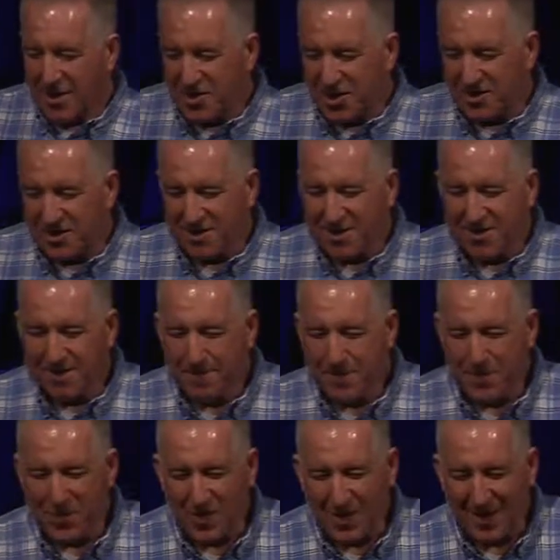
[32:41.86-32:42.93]
Jesus,
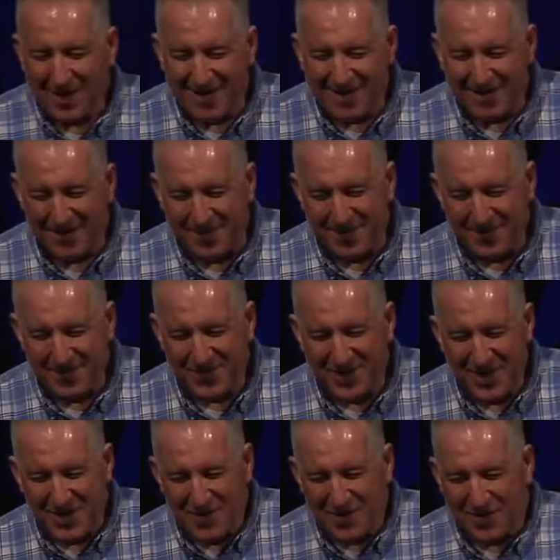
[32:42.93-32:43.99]

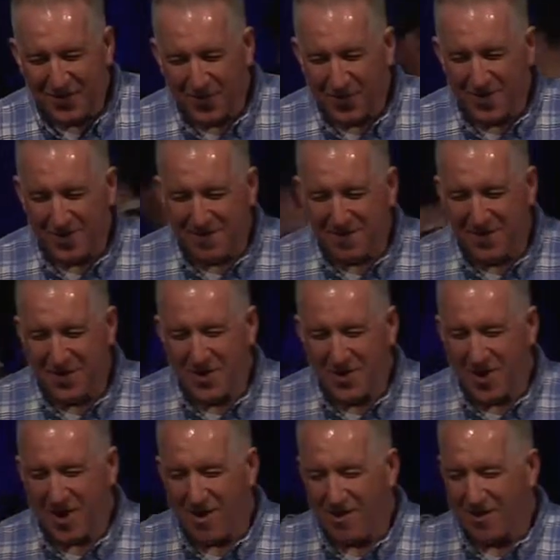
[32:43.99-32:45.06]
for the wonder of who
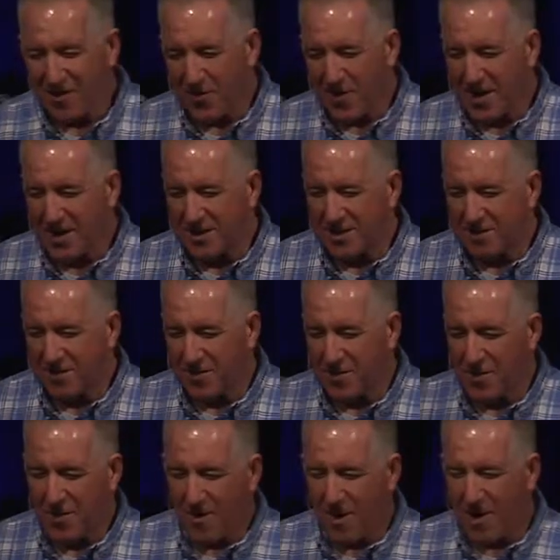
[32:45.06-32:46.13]
you are, for the radiance of who
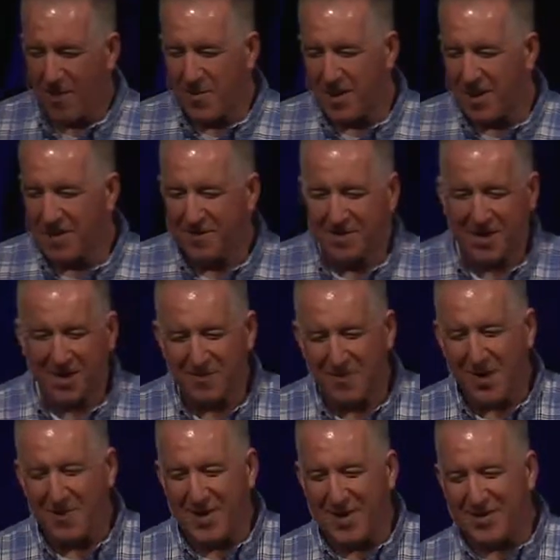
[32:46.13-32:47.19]
you are, I mean, I've done
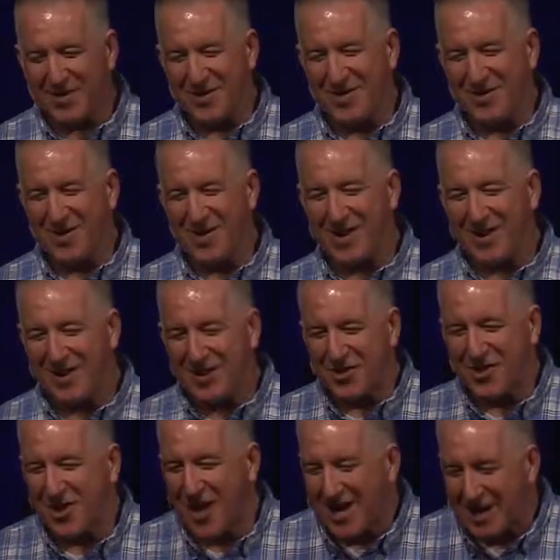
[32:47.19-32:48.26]
my best this morning to just
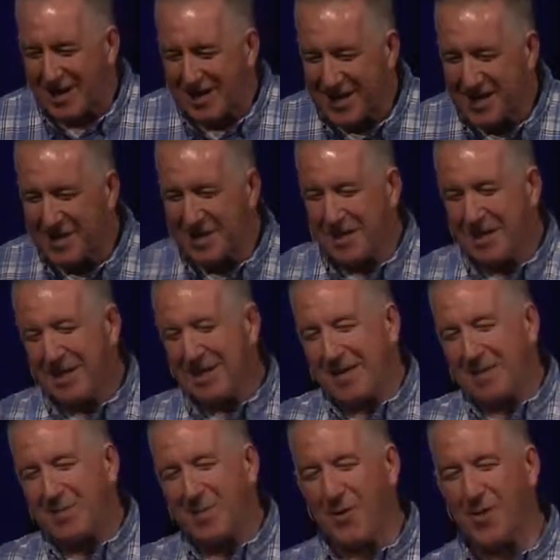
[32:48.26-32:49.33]
try to
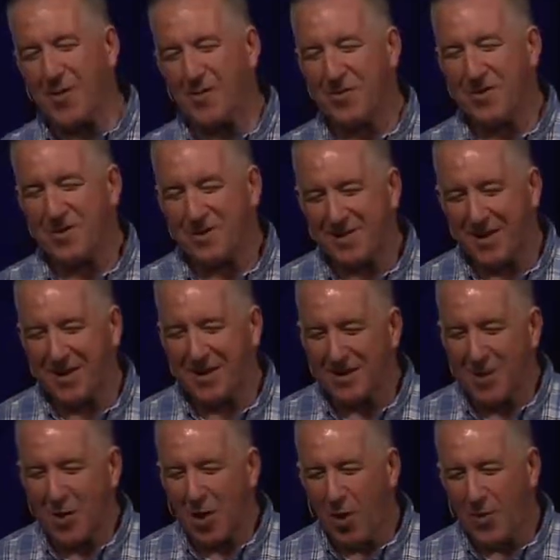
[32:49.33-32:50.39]
explode these
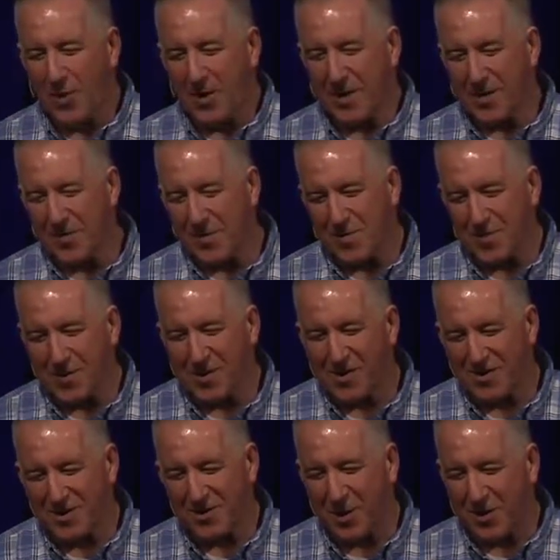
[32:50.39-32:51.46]
opening
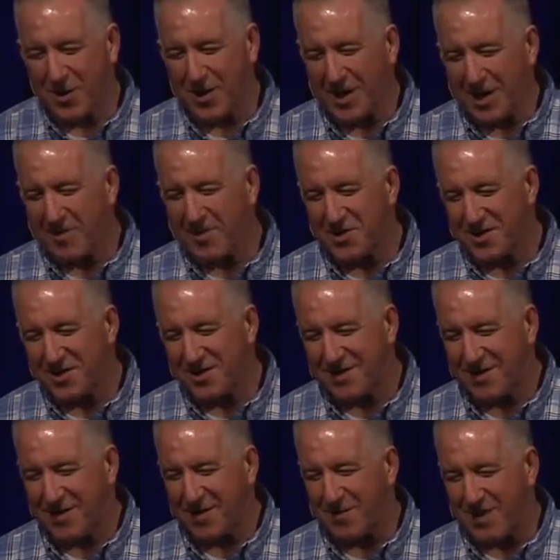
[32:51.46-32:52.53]
words, these opening
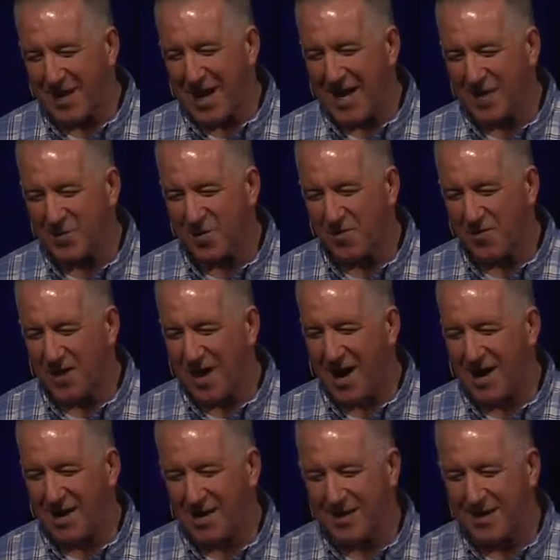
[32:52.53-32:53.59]
images from the Gospel of
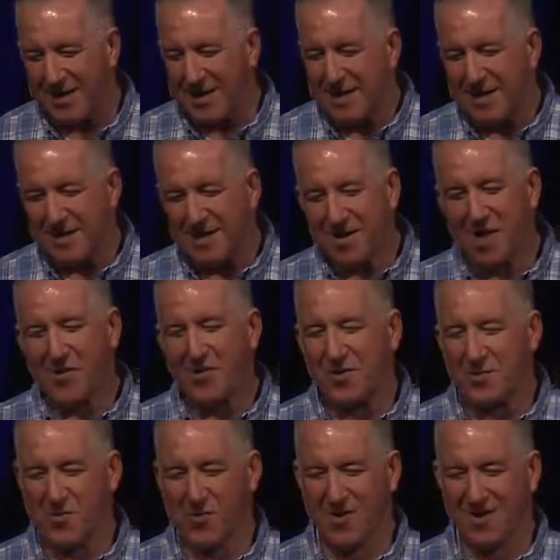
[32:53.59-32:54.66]
John, and oh,
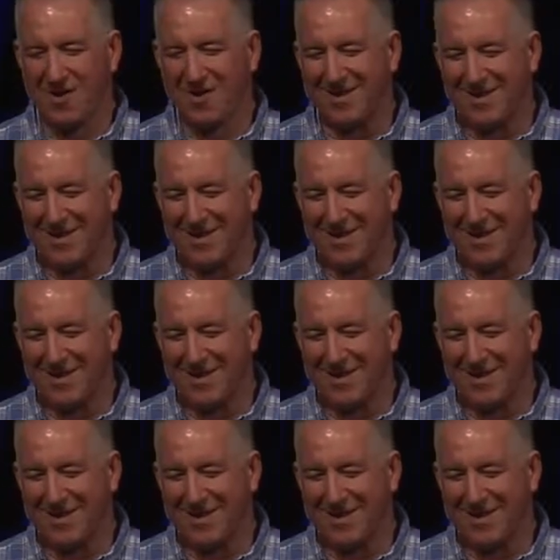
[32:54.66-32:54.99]
there's more.